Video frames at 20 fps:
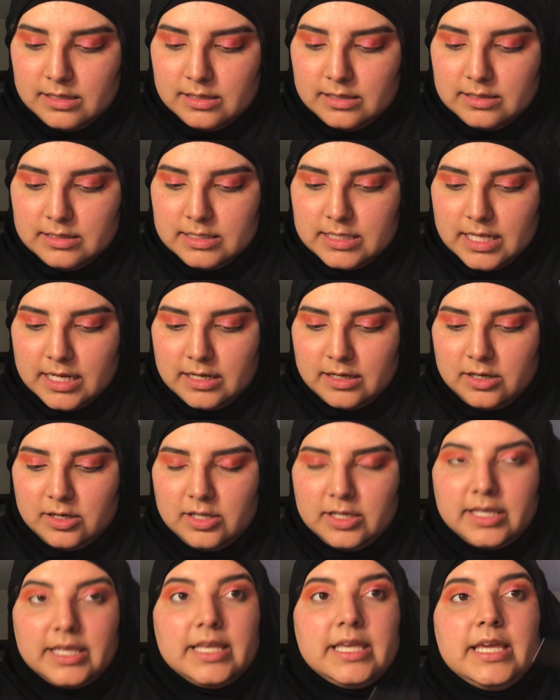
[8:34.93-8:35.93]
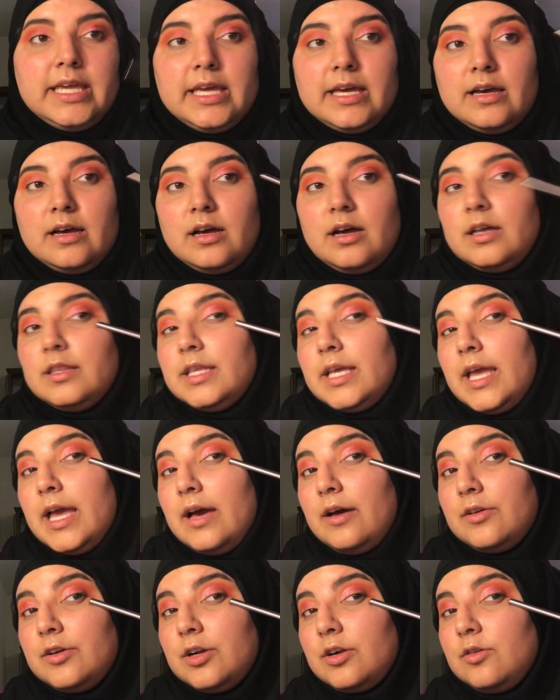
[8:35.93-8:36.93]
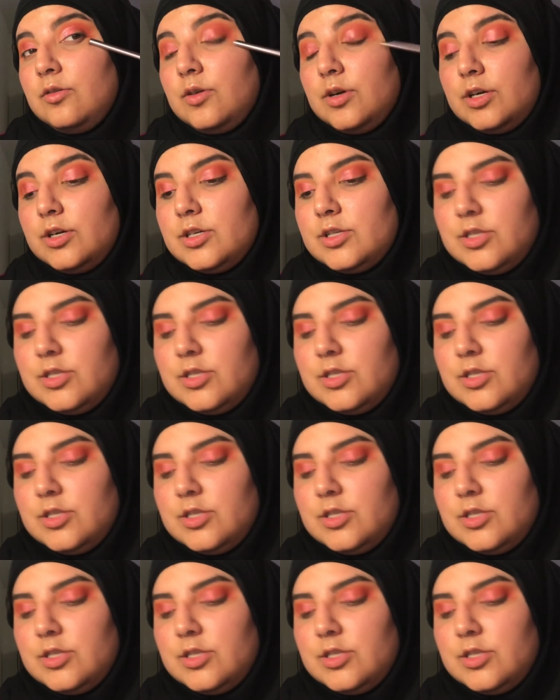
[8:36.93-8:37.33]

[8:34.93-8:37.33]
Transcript: Senegal, and Kia on the outer corner.